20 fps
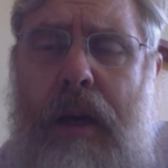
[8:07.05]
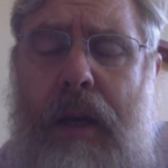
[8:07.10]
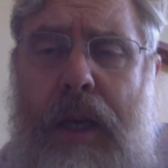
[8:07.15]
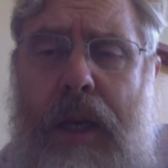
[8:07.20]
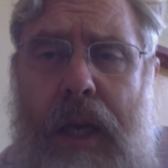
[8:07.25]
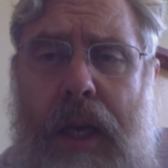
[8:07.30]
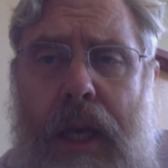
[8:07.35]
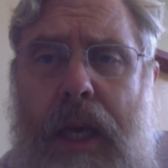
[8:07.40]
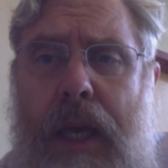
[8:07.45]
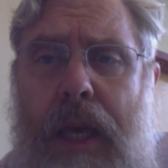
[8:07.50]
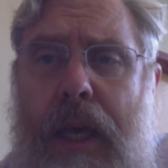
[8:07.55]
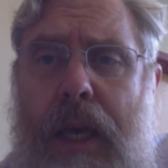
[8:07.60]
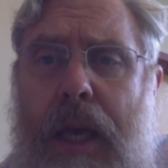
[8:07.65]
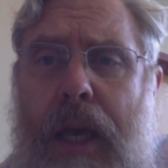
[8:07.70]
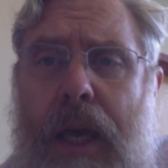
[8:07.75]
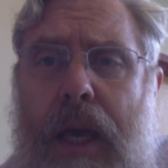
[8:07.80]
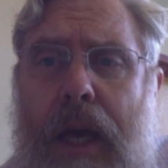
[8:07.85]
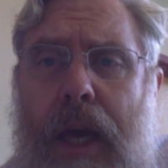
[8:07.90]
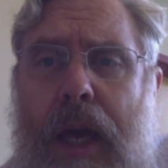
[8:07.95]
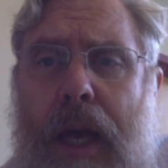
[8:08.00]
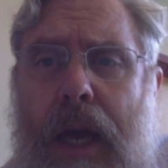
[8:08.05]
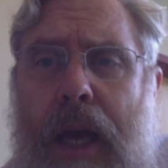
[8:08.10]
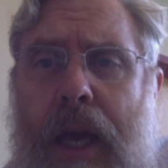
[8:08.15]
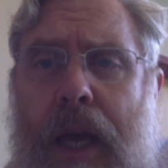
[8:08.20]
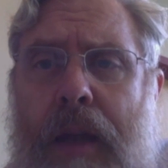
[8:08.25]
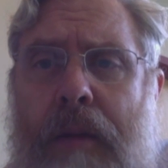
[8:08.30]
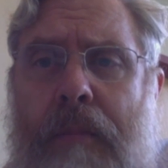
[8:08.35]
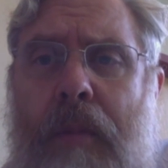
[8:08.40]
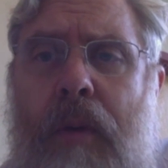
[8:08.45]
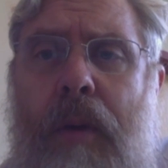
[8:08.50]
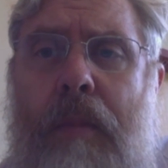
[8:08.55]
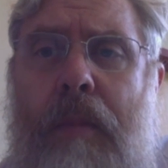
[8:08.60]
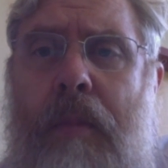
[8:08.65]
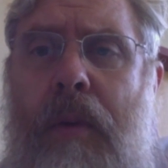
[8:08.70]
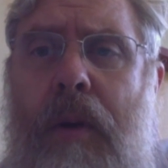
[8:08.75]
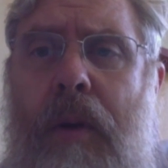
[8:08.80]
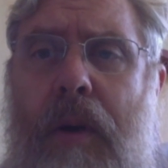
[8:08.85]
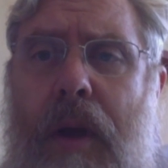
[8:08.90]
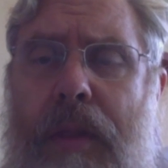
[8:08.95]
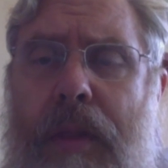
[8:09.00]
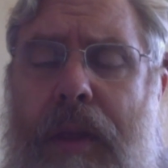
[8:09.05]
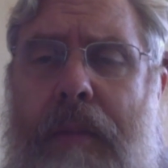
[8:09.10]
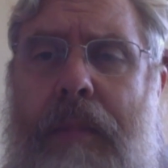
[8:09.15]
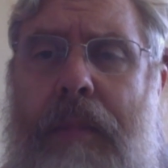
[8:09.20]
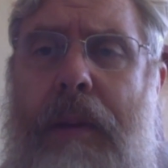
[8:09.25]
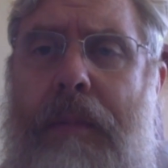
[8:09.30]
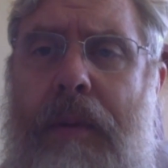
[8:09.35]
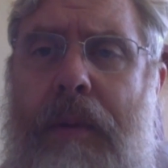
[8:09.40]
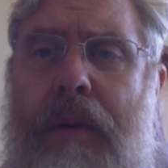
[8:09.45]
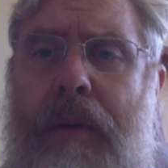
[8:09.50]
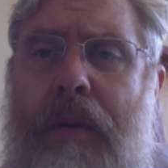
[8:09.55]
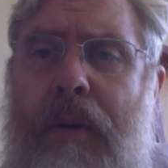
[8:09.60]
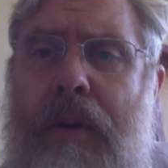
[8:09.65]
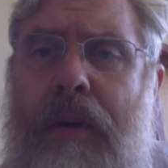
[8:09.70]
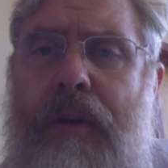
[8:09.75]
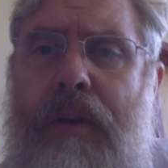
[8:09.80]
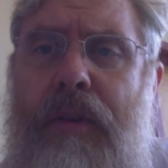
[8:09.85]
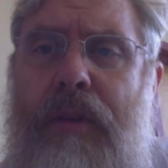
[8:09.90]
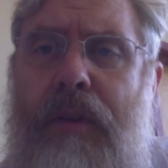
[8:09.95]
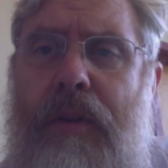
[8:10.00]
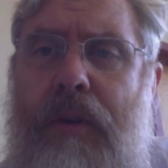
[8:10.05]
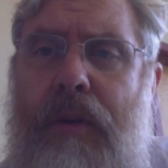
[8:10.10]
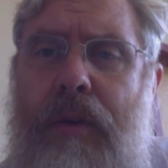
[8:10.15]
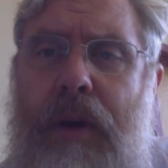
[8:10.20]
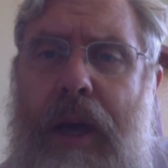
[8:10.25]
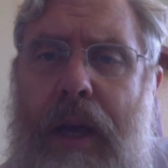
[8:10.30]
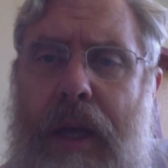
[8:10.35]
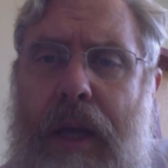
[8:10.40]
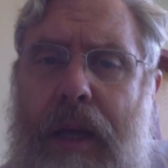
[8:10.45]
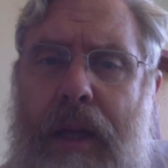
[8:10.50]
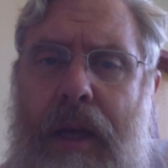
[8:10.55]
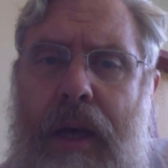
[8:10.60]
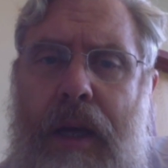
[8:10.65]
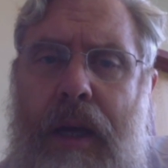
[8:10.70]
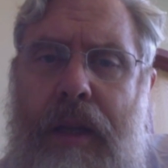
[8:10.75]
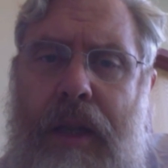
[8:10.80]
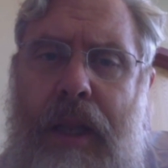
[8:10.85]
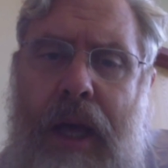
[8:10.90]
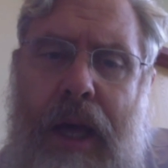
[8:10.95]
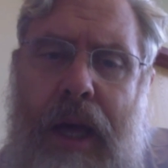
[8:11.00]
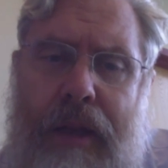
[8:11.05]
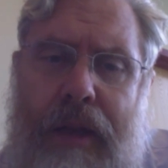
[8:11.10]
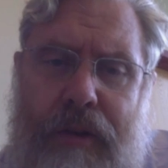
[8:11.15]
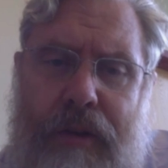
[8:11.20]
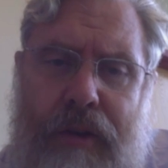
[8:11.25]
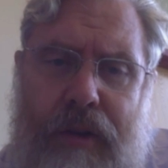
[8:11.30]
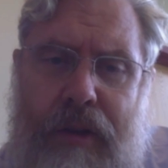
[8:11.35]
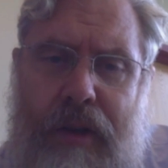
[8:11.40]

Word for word: key, and more and more, I think people are going to not